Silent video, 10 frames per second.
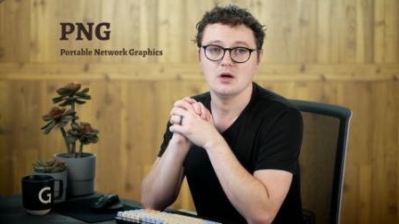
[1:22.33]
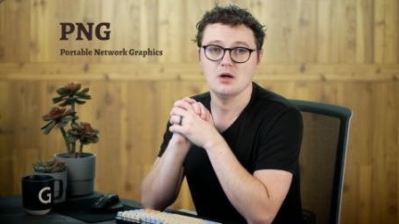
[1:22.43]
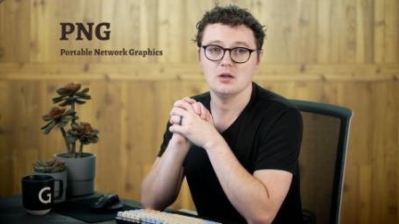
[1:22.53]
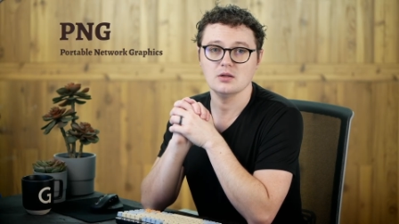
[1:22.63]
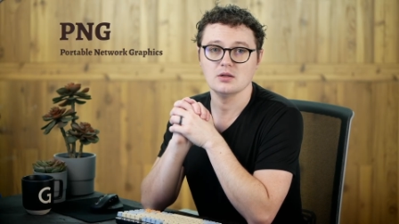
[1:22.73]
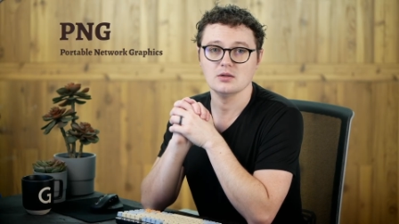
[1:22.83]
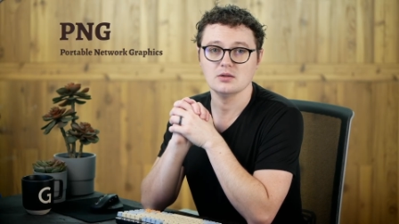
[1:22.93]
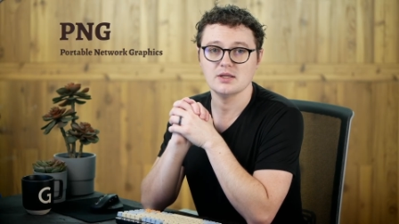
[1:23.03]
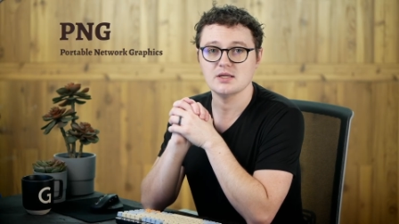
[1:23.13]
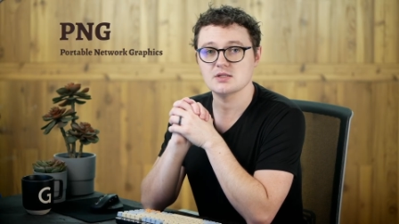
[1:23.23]
I'll
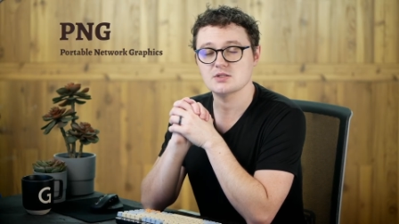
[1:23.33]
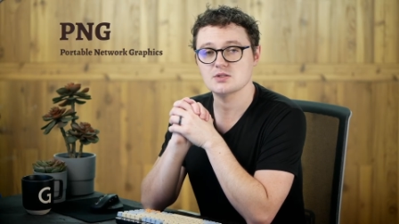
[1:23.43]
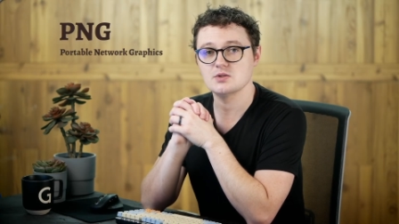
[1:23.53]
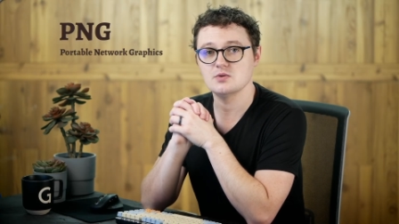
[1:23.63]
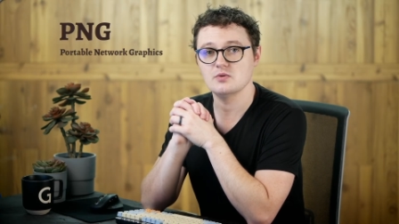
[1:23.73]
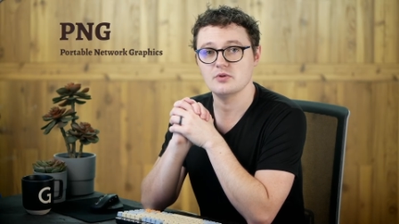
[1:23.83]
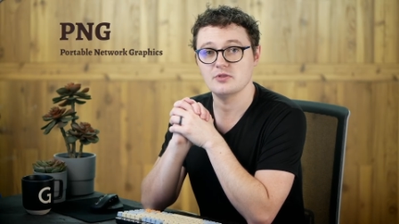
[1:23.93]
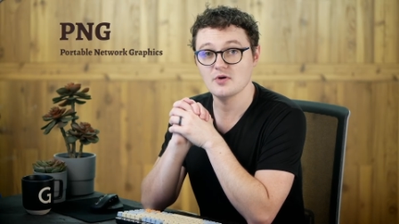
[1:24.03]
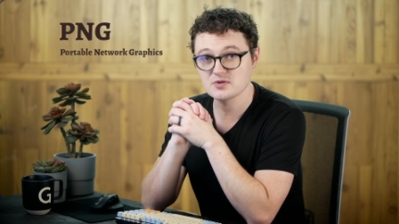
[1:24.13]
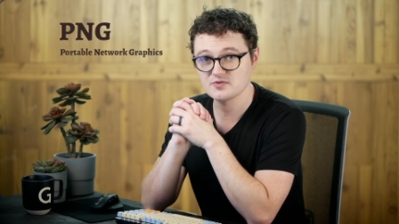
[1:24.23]
link to
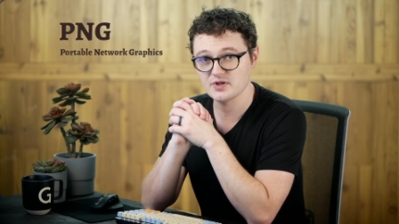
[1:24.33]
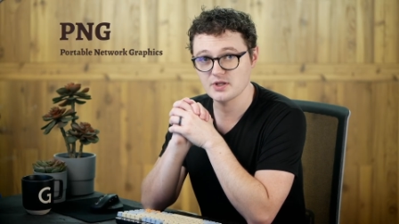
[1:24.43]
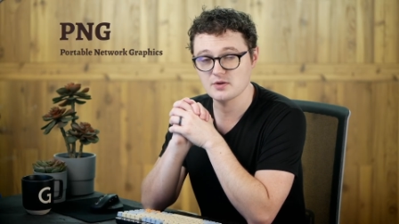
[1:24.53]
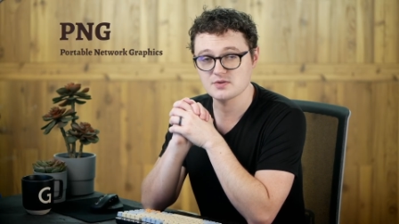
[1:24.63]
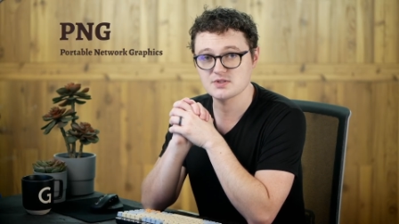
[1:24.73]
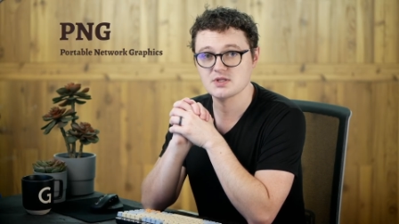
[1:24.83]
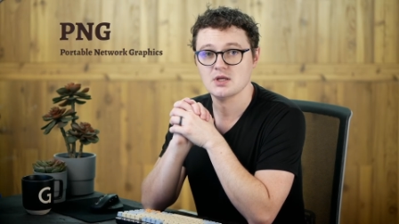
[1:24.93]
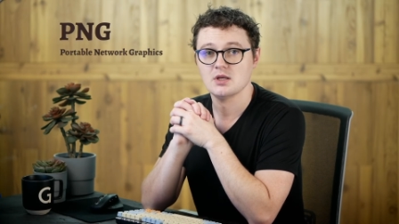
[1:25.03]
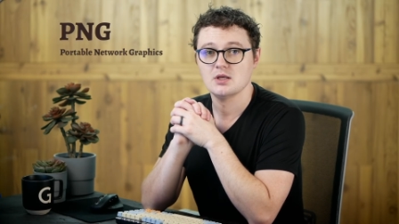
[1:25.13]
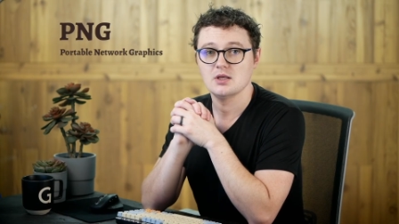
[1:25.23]
those videos
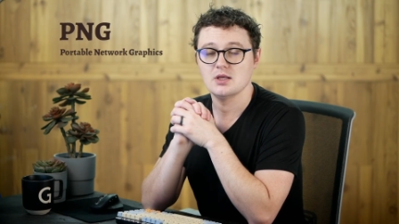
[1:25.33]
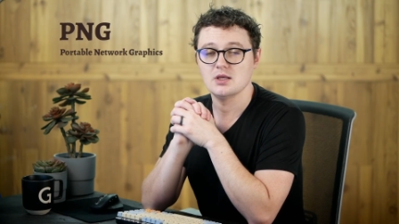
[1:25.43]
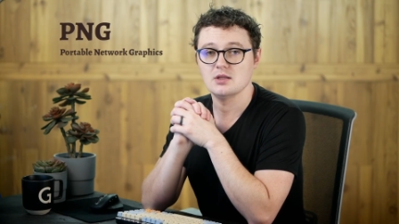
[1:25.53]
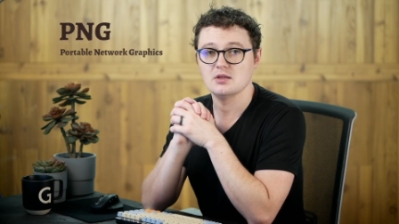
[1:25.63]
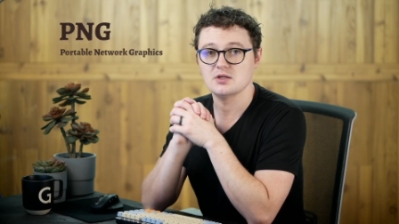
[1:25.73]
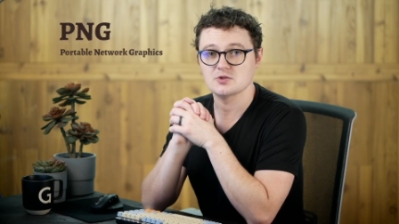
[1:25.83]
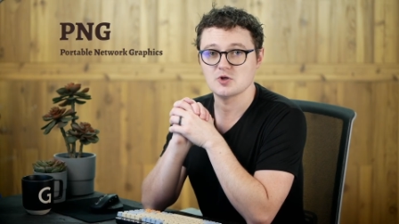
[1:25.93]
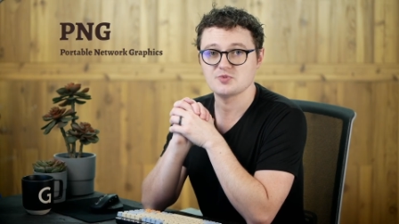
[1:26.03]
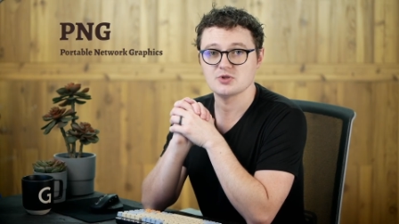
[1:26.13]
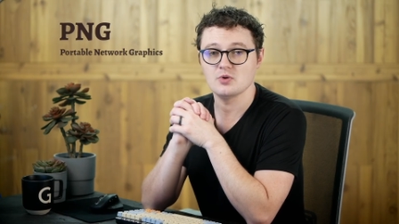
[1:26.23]
in the
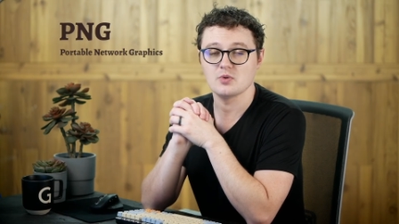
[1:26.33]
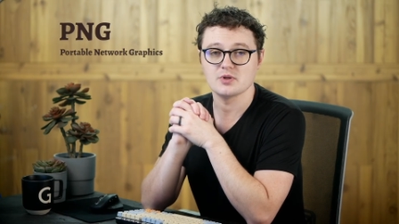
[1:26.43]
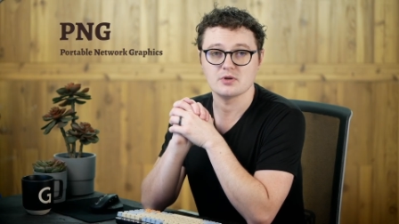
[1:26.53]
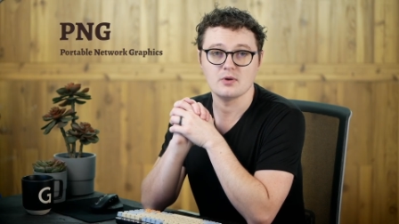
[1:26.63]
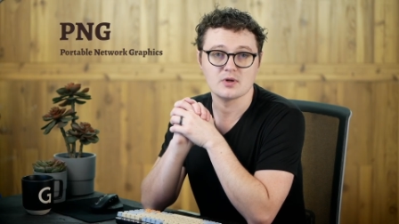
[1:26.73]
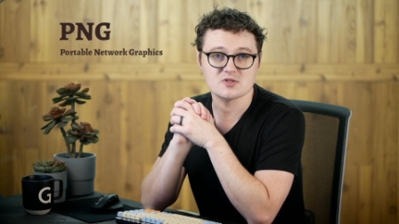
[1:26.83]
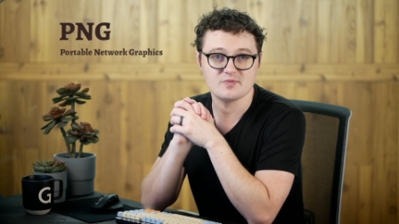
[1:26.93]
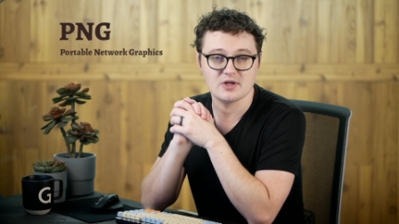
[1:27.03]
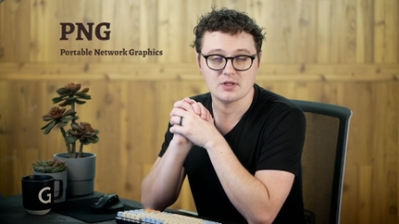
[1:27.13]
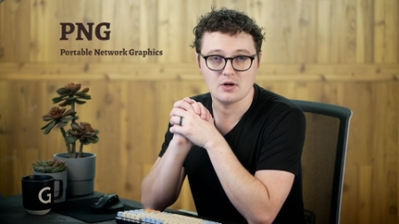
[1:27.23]
description or in the
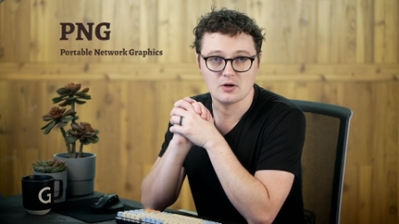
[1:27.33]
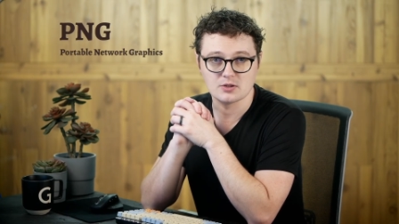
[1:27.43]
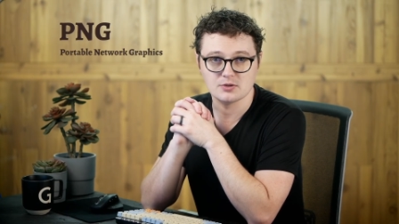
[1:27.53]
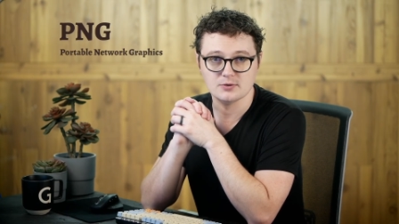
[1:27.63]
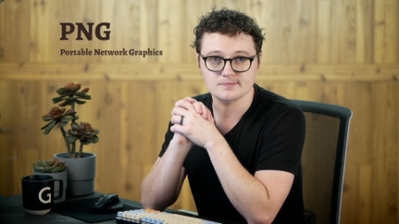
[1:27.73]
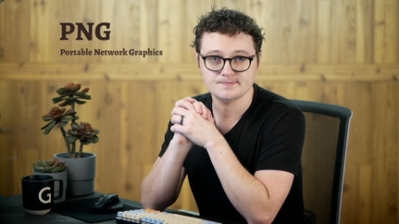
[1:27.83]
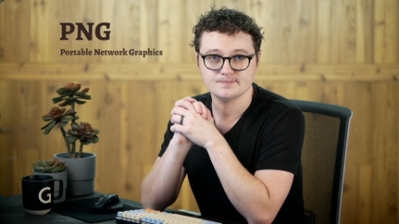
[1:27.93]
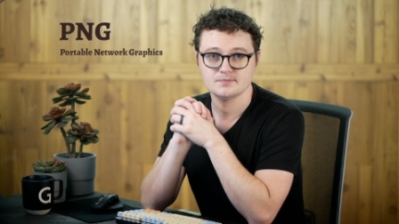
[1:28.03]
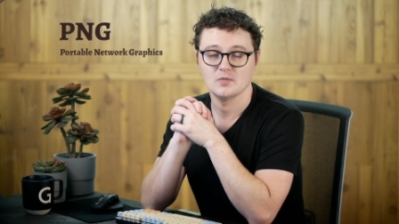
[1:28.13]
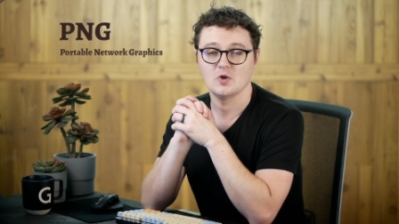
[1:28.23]
corresponding article.
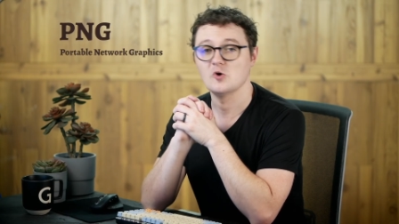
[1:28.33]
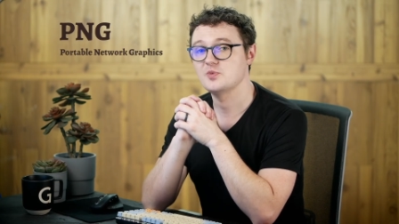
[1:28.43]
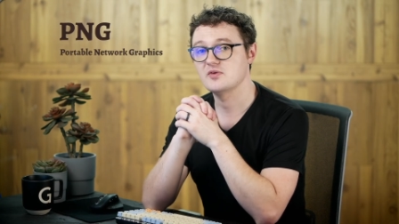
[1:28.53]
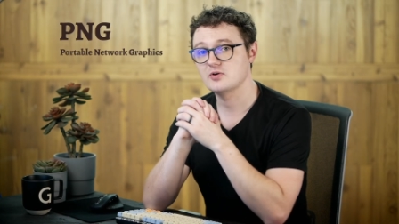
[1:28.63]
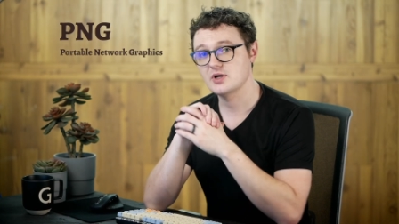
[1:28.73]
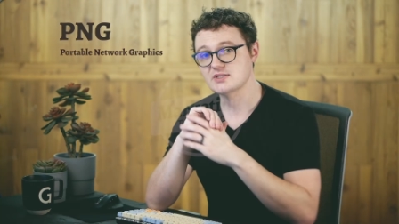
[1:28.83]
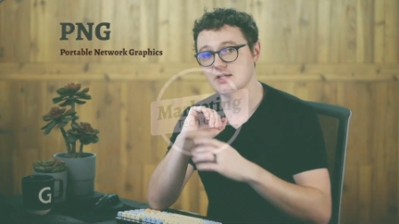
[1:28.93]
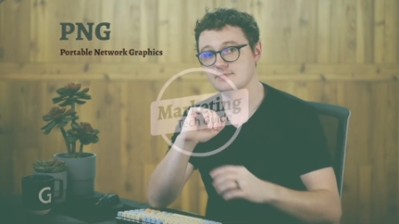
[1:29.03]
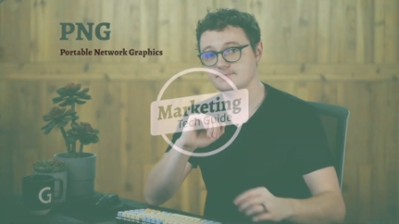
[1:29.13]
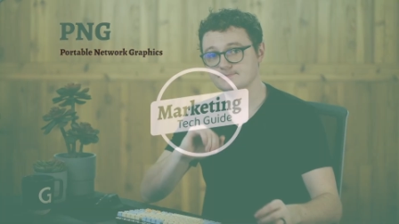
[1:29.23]
Hope you have a great day.